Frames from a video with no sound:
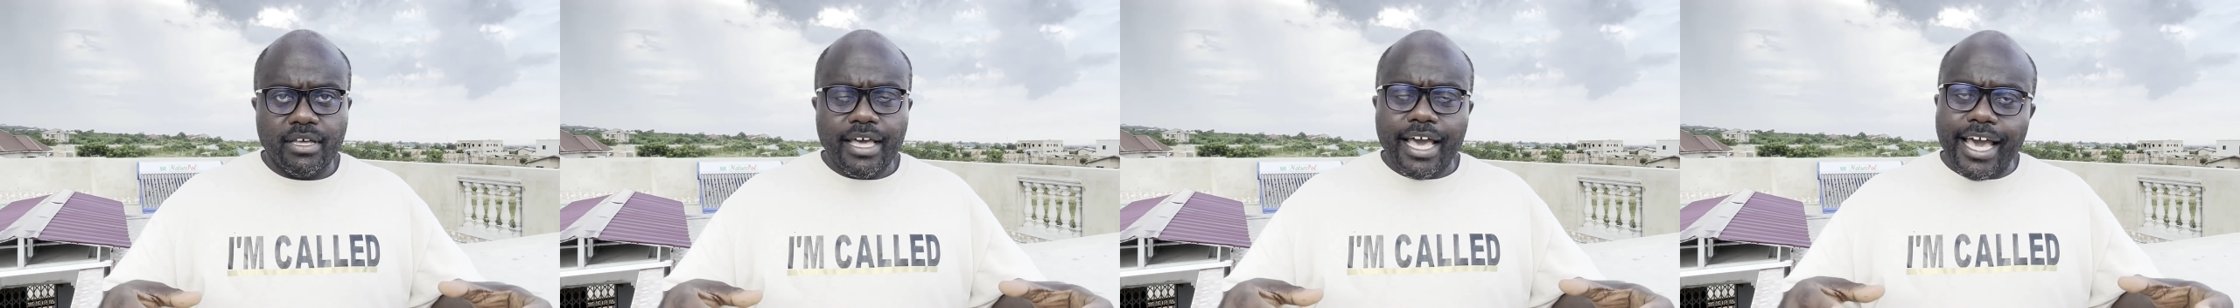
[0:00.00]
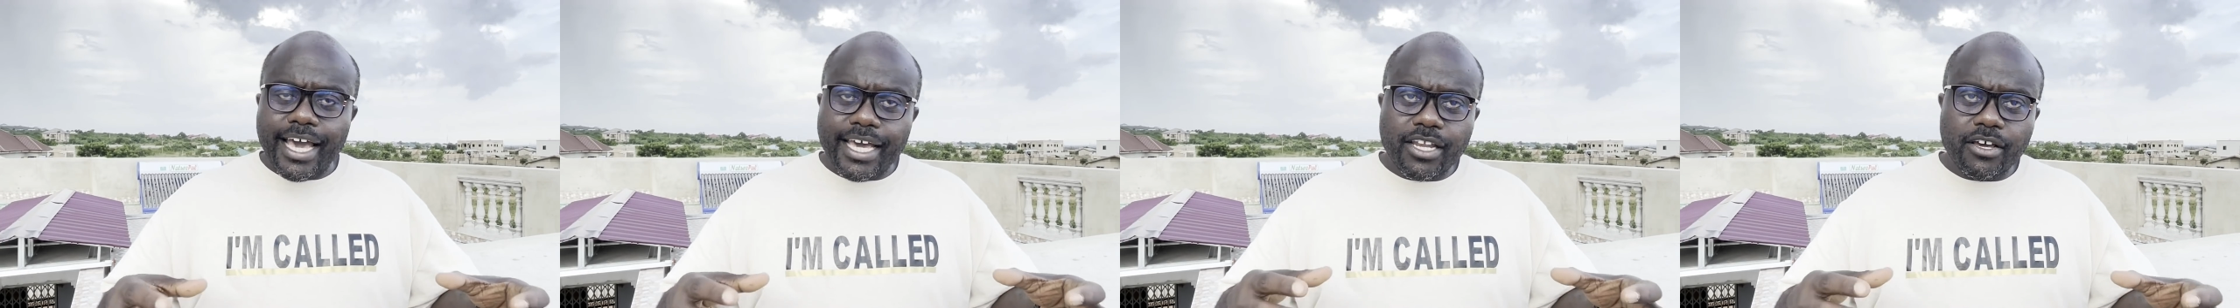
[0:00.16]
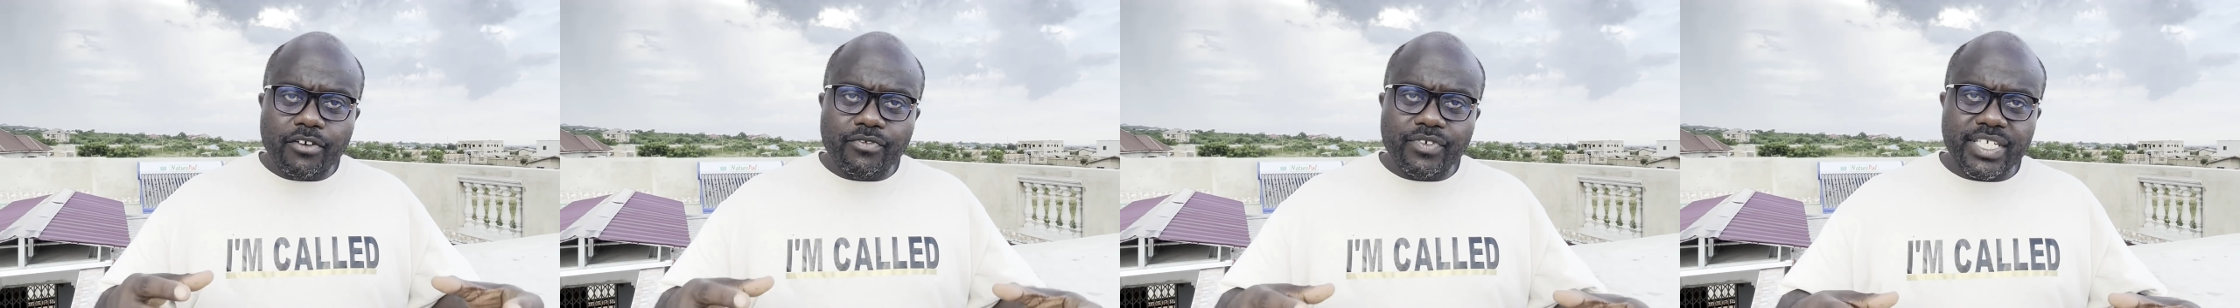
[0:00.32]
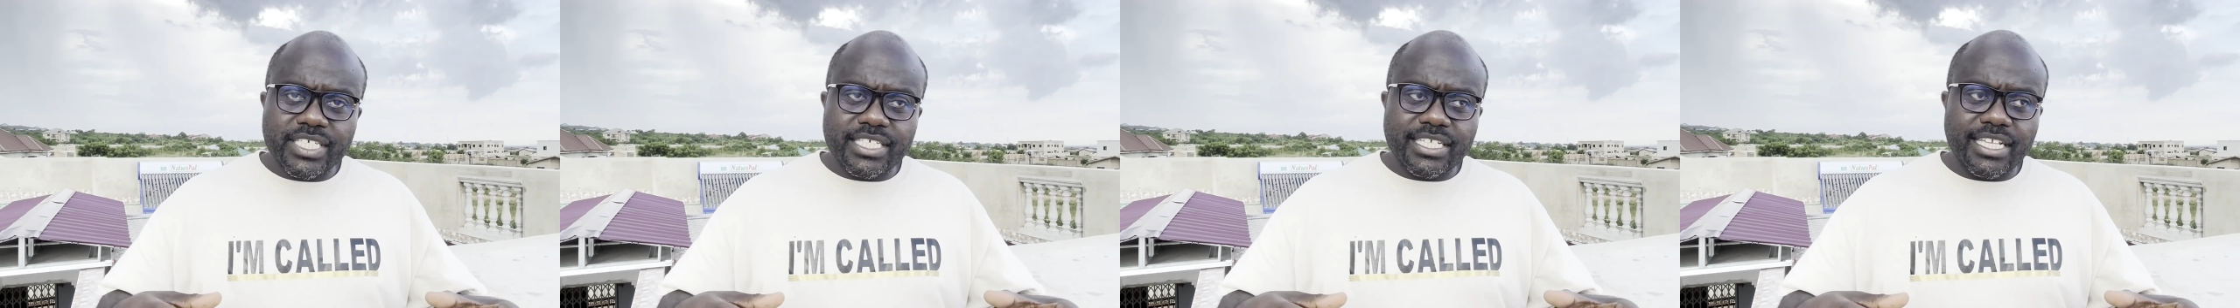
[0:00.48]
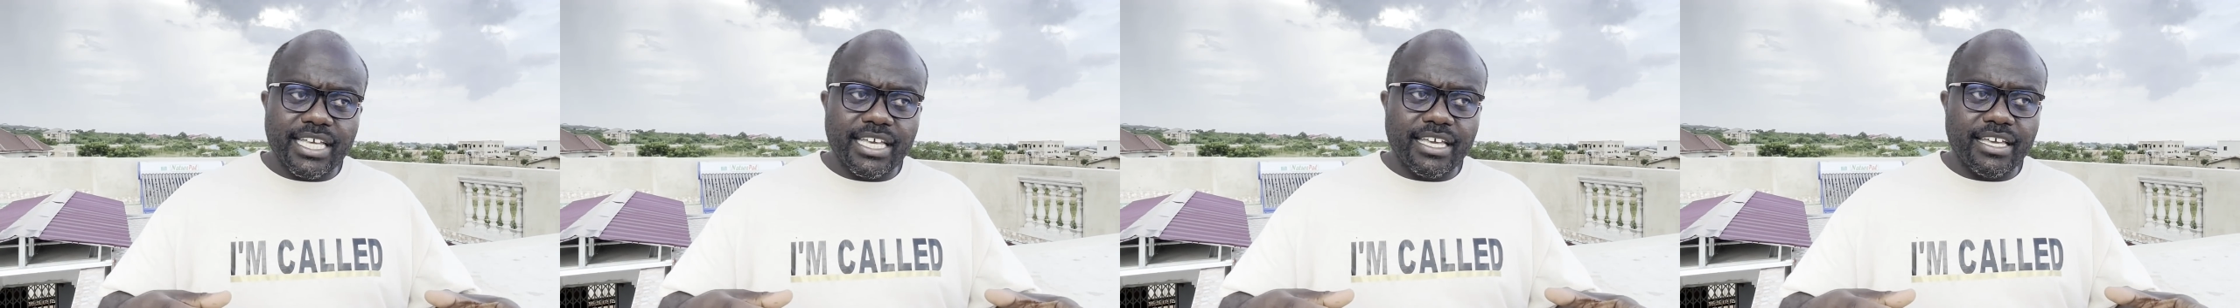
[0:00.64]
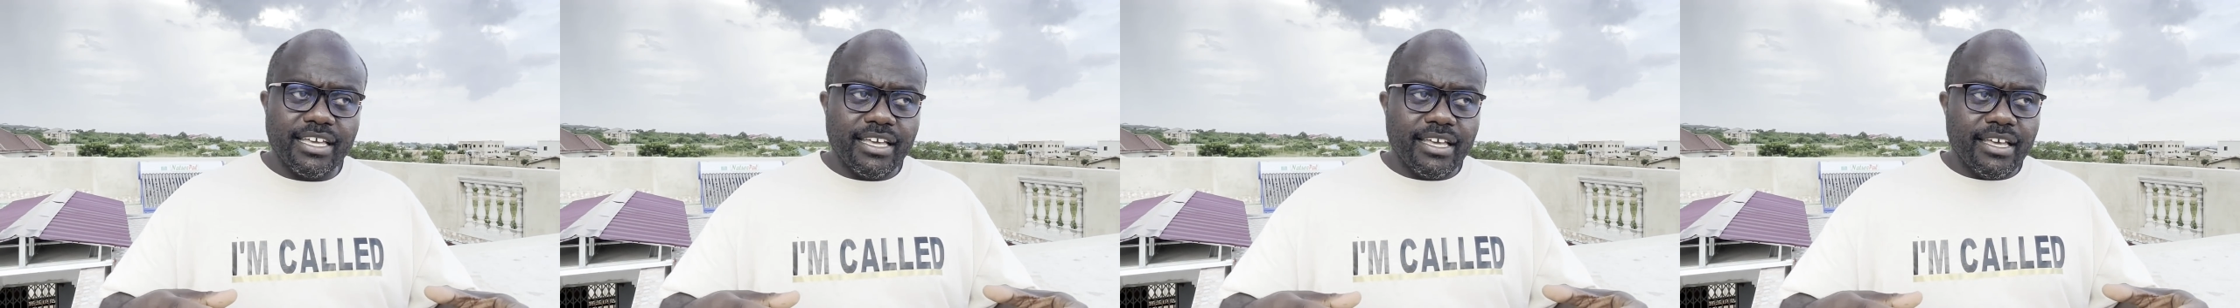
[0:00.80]
And
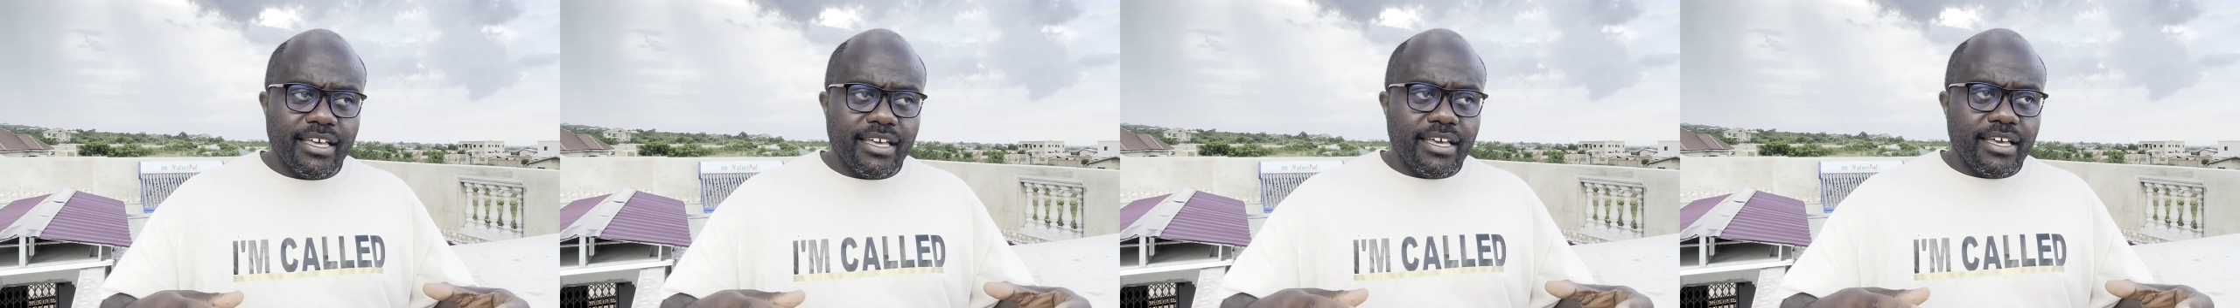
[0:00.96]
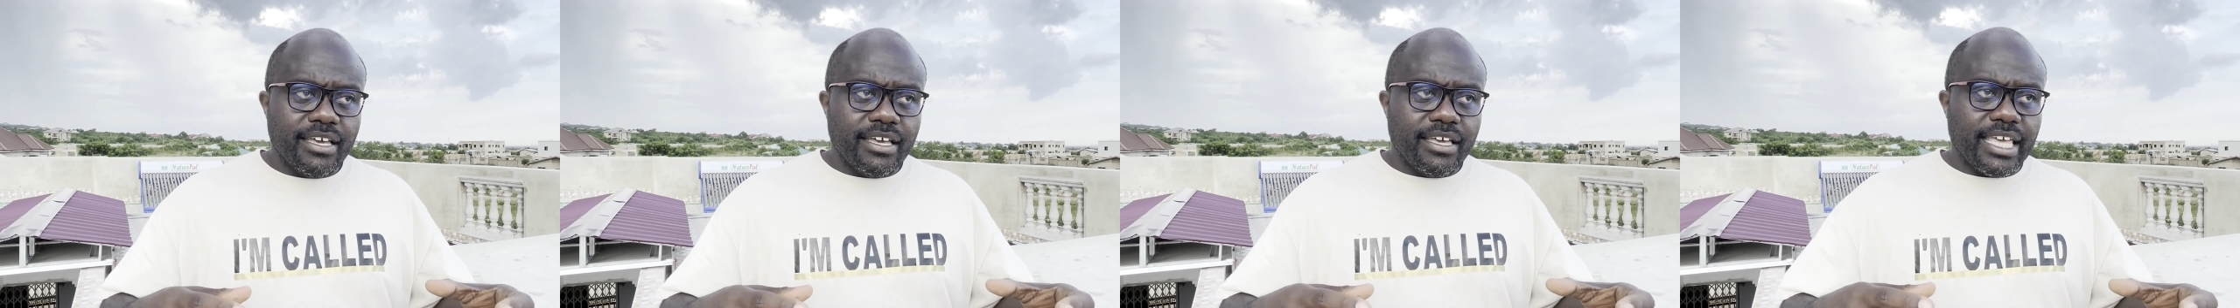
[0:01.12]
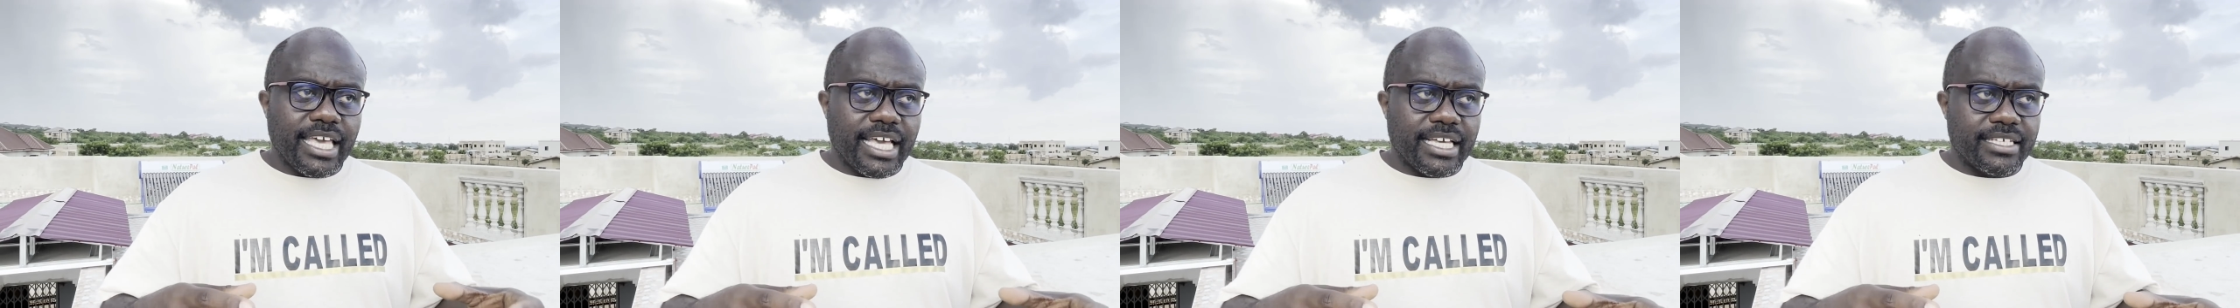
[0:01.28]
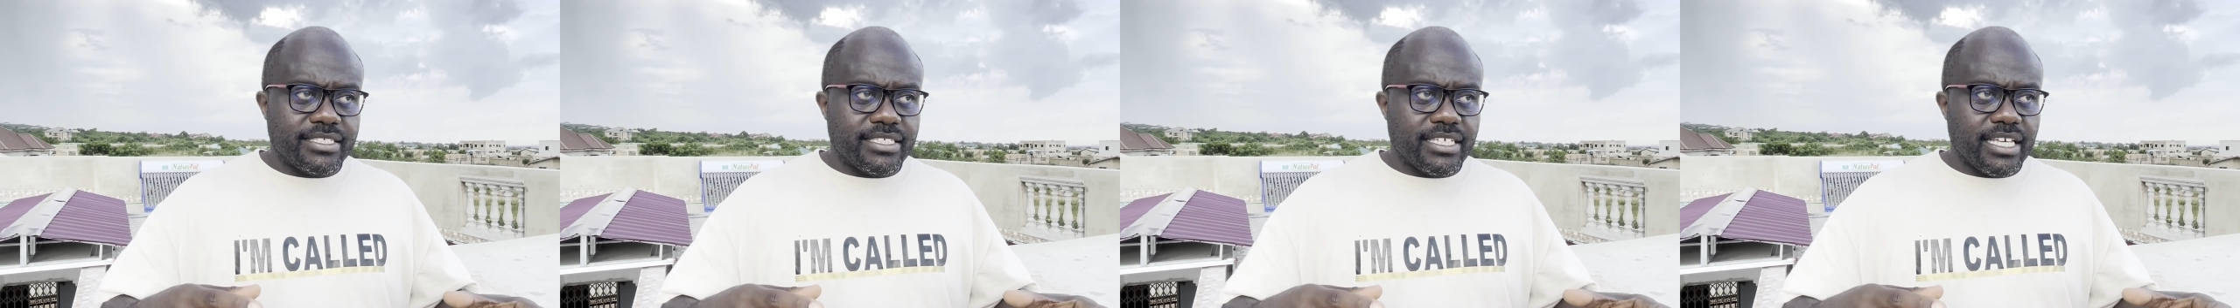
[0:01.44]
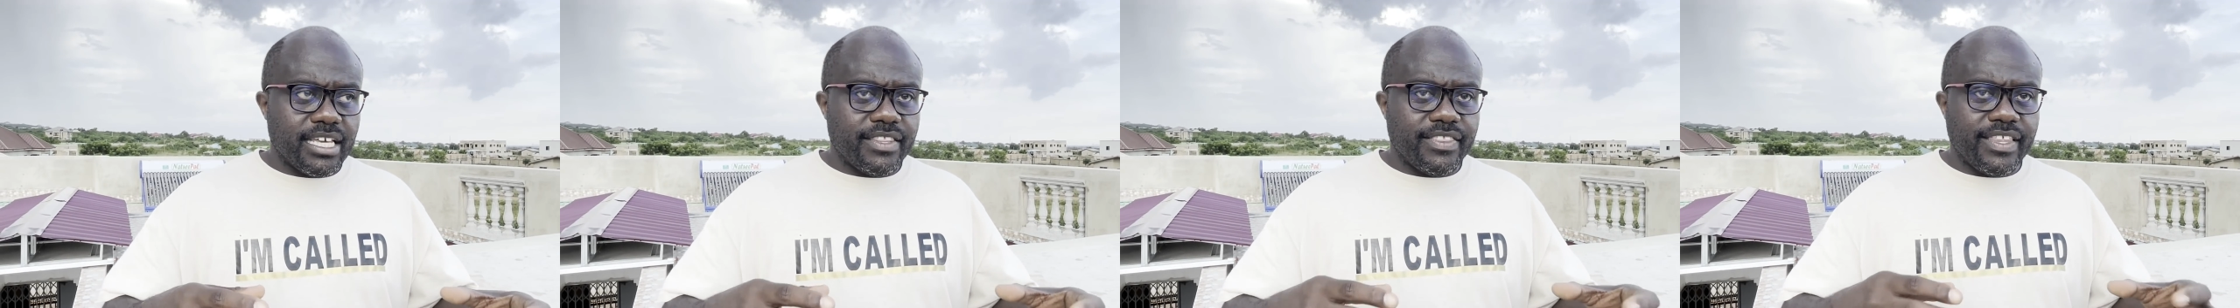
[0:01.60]
obviously, yes,